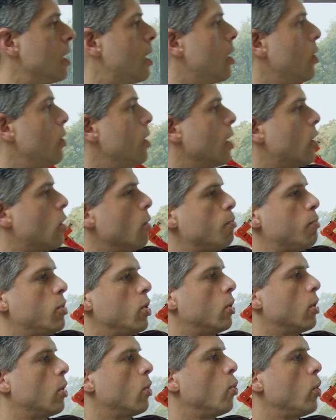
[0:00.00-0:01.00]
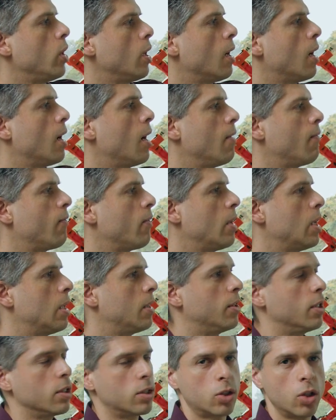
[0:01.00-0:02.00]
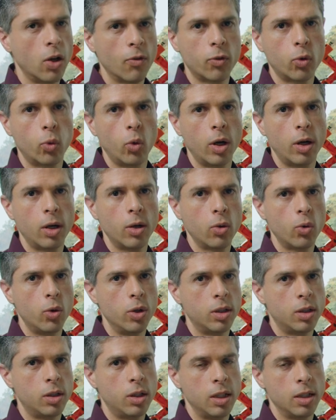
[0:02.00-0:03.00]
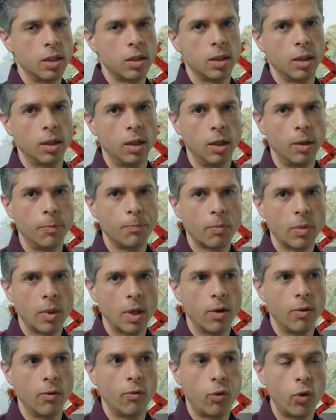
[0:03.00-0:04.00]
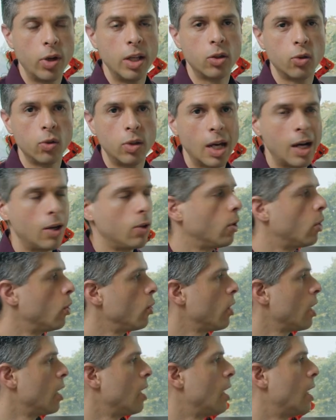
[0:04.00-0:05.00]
here in the computer we have the software, which is free to download.